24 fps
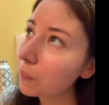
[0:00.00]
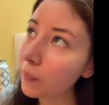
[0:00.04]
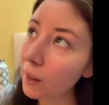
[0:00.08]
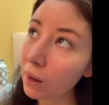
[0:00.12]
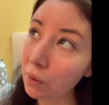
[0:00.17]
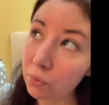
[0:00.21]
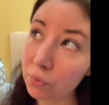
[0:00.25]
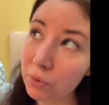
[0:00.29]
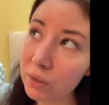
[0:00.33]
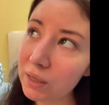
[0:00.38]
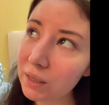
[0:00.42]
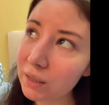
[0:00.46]
a
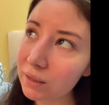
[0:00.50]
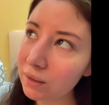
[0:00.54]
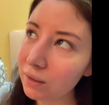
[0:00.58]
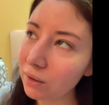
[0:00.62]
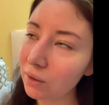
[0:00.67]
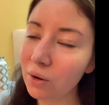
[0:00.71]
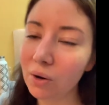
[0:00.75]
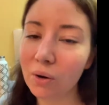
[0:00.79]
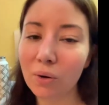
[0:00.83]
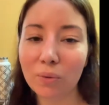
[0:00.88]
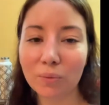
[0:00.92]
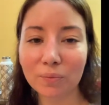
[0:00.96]
weekend
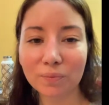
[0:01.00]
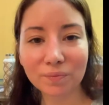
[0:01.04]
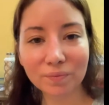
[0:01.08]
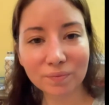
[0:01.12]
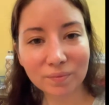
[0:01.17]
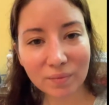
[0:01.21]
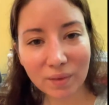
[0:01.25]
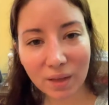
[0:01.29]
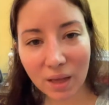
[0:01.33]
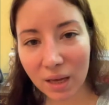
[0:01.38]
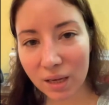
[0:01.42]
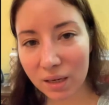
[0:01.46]
ago,
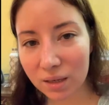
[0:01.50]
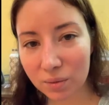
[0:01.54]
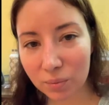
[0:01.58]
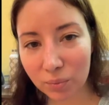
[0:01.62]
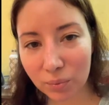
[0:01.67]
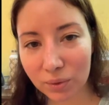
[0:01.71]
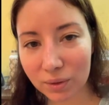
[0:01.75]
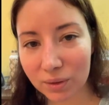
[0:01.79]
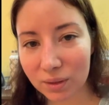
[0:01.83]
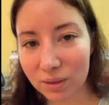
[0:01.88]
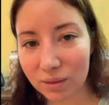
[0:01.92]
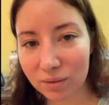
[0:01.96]
I didn't
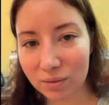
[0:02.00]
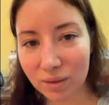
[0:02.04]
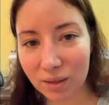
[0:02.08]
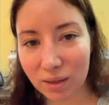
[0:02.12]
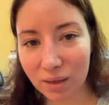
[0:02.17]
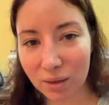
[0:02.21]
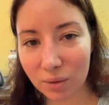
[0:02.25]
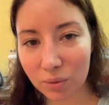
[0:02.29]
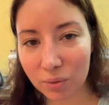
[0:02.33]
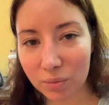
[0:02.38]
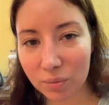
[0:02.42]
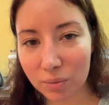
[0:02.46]
believe that
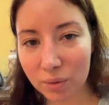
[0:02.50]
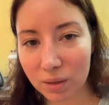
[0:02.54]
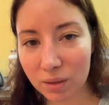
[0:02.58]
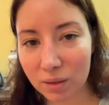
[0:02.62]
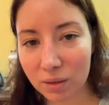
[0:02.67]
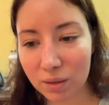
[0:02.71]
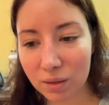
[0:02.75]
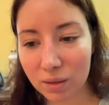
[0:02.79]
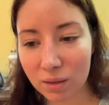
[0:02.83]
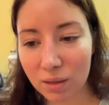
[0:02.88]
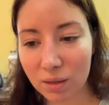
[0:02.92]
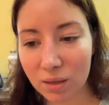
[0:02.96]
I would
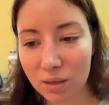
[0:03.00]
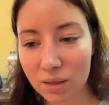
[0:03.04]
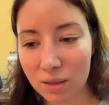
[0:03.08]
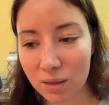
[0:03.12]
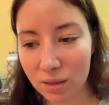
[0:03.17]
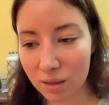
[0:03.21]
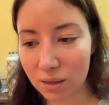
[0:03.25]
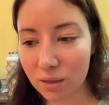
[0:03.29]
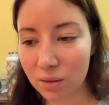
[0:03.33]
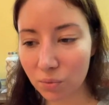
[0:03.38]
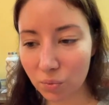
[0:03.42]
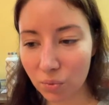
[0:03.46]
be
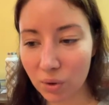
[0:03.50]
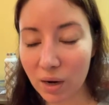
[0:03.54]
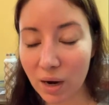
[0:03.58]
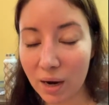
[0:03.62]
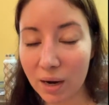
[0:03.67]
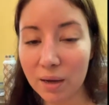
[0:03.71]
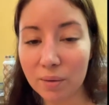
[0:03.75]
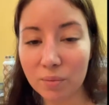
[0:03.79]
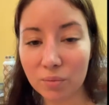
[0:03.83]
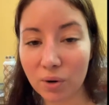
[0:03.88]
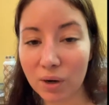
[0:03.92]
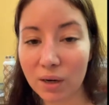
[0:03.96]
in where I
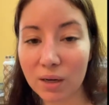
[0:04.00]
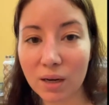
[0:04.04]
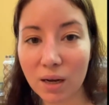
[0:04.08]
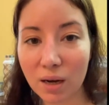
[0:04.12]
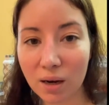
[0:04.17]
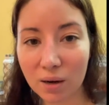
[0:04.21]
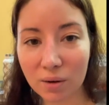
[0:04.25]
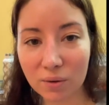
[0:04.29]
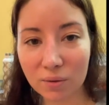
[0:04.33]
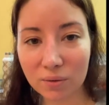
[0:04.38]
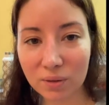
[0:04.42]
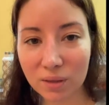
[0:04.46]
am right
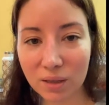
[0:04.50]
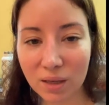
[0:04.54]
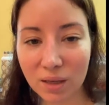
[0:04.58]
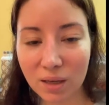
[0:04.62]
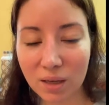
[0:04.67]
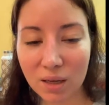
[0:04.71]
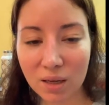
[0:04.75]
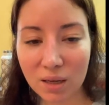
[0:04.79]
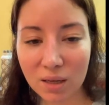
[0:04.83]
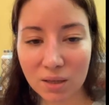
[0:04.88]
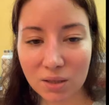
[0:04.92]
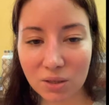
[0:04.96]
now.
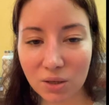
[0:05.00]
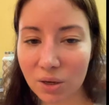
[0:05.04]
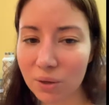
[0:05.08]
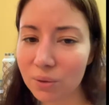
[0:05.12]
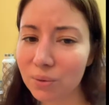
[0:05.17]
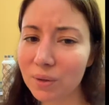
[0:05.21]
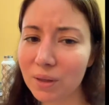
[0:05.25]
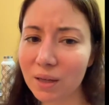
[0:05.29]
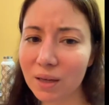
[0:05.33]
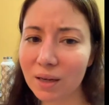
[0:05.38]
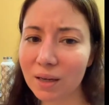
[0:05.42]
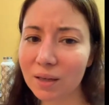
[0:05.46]
So I
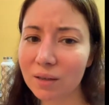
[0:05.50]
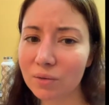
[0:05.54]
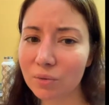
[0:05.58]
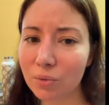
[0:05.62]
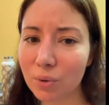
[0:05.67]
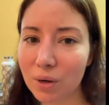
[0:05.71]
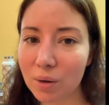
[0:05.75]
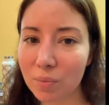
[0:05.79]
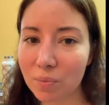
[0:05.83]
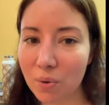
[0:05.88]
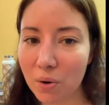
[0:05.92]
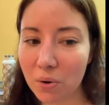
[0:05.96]
really kind of
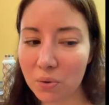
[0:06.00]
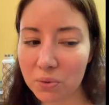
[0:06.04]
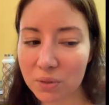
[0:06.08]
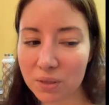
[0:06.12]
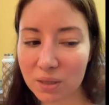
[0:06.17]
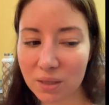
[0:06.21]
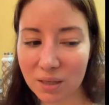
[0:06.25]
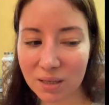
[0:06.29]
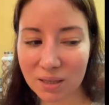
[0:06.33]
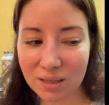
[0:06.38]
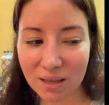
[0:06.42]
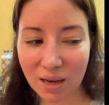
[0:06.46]
want to
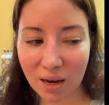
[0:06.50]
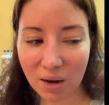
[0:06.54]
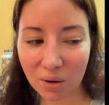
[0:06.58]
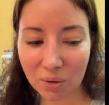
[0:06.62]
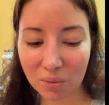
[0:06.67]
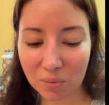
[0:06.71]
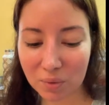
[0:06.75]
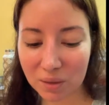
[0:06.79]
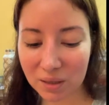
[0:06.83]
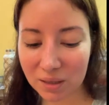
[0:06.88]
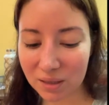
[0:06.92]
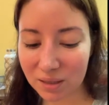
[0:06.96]
post this
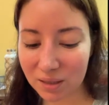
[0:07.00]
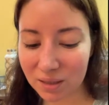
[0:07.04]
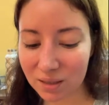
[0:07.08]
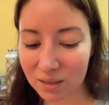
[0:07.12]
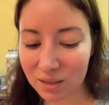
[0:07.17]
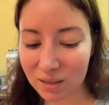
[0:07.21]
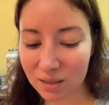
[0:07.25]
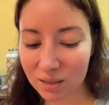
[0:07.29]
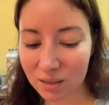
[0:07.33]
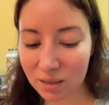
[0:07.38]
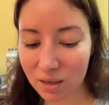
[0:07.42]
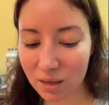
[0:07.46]
out,
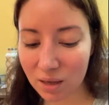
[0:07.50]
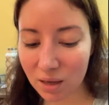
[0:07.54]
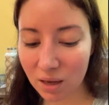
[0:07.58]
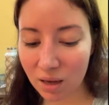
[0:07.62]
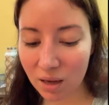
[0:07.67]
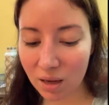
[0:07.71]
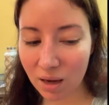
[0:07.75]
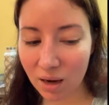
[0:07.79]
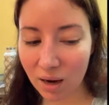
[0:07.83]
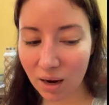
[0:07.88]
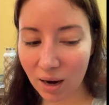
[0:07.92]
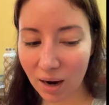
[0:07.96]
because
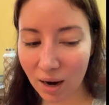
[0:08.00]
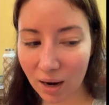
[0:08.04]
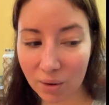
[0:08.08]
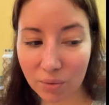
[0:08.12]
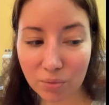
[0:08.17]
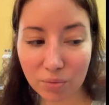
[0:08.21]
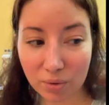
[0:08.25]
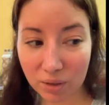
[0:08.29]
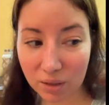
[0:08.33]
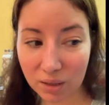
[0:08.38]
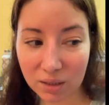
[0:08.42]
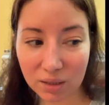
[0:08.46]
I
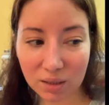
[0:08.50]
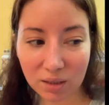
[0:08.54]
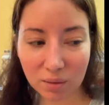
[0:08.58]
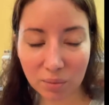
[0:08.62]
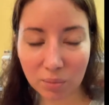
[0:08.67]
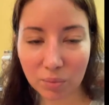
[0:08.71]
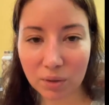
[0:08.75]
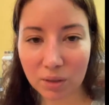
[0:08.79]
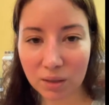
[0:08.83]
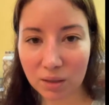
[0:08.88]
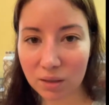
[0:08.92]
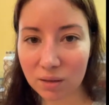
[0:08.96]
really didn't
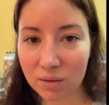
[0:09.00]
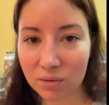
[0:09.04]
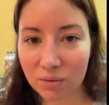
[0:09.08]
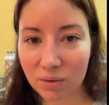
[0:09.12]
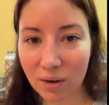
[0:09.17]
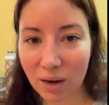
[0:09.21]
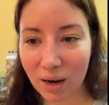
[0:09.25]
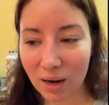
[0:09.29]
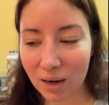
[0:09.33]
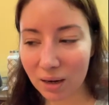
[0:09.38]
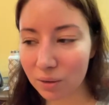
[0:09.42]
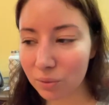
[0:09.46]
believe
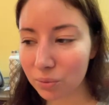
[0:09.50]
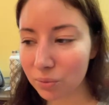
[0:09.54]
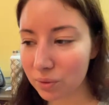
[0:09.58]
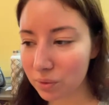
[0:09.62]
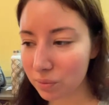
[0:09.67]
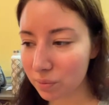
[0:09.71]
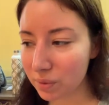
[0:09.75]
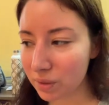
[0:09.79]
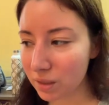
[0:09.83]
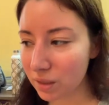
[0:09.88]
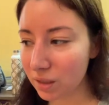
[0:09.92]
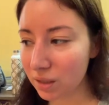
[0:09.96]
I
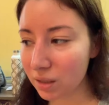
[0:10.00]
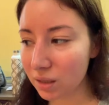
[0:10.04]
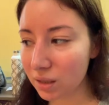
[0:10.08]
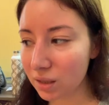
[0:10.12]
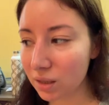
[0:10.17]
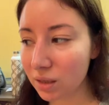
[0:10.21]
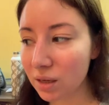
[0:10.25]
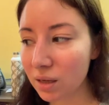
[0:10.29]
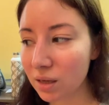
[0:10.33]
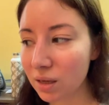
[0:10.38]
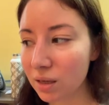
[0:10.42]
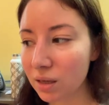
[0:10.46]
would
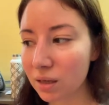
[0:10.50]
be